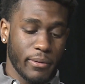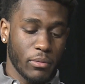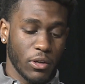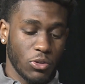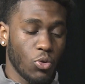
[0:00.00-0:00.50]

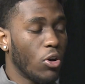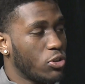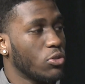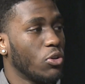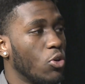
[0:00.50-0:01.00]
But you
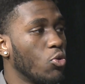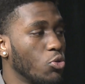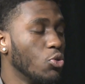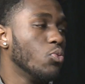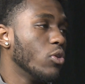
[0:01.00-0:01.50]
also know
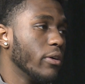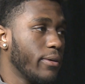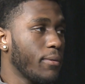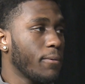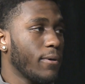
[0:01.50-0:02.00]
who you want
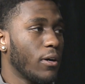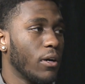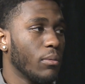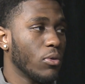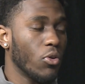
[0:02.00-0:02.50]

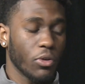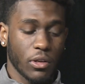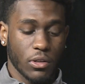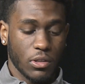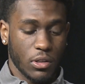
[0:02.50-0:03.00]
going
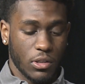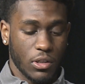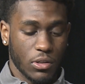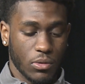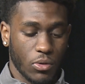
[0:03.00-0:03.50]
into the
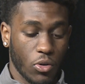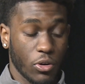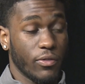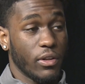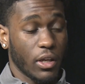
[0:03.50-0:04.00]
season, or
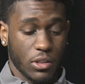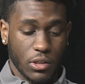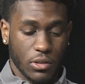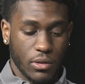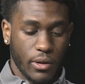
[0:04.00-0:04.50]
even next
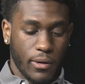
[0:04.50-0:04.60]
season.